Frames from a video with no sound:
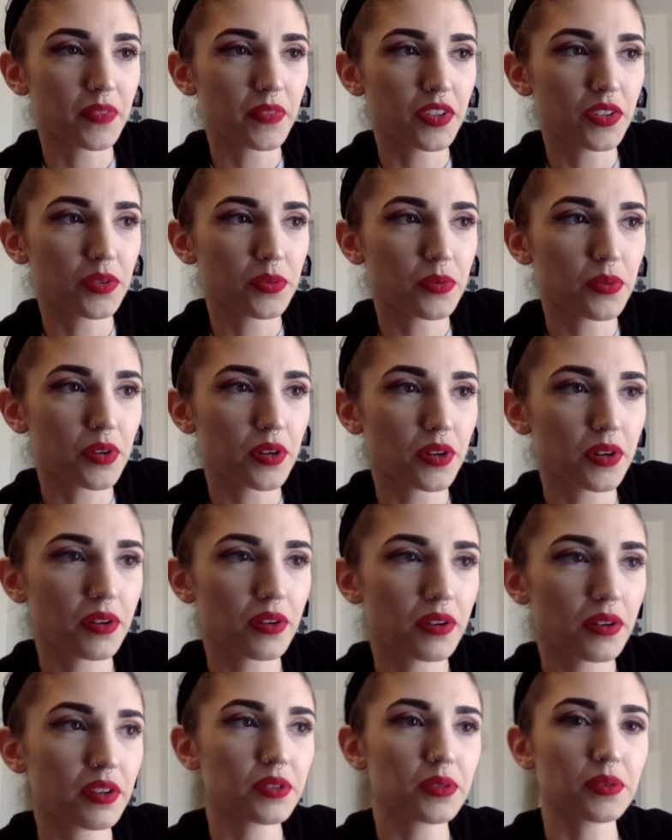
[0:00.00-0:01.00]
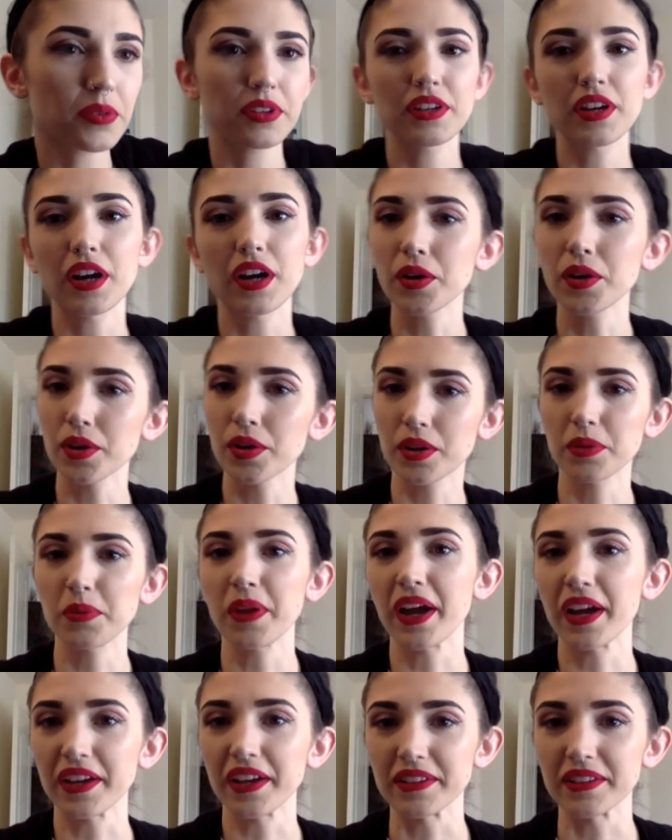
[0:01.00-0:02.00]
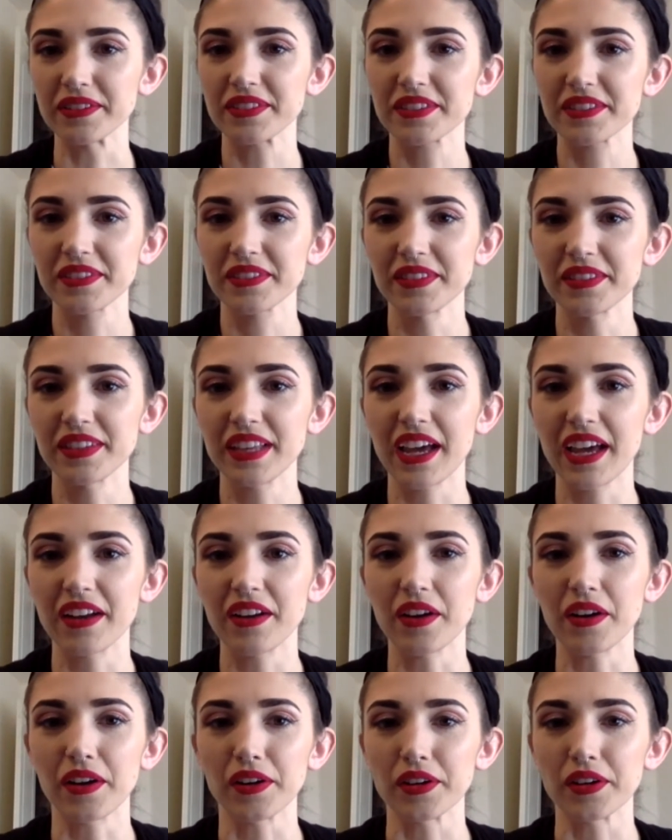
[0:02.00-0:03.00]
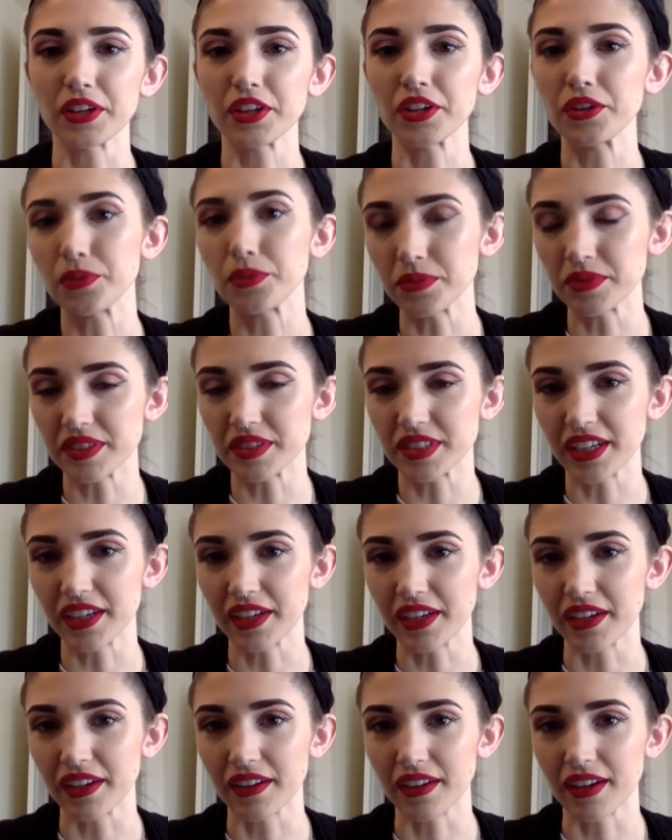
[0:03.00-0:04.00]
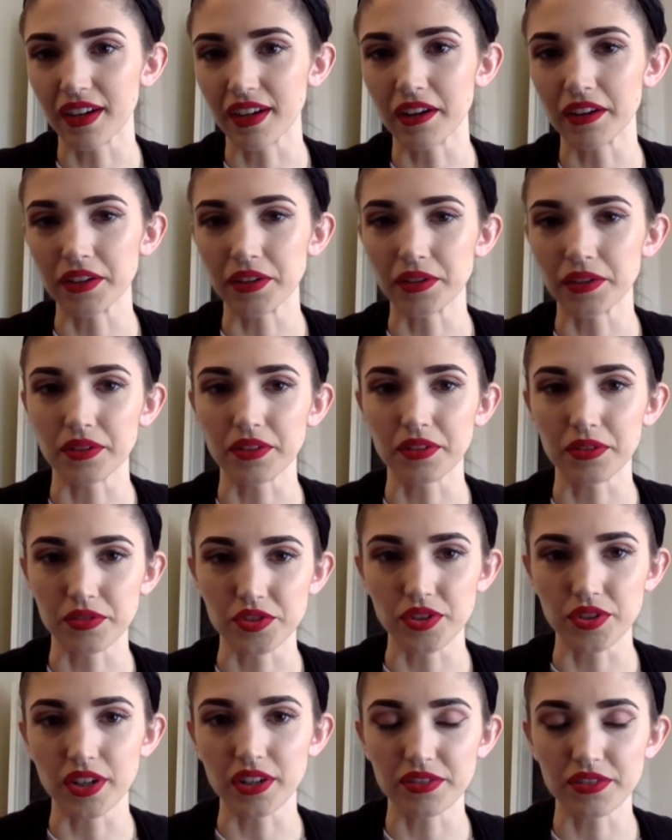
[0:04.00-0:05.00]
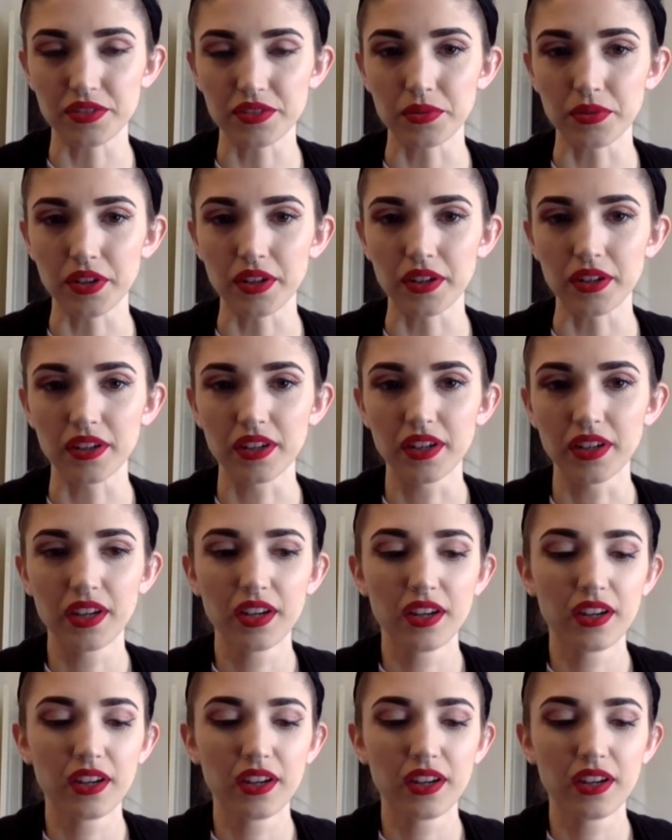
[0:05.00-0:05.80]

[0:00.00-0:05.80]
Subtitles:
your younger clients that are using your drugstore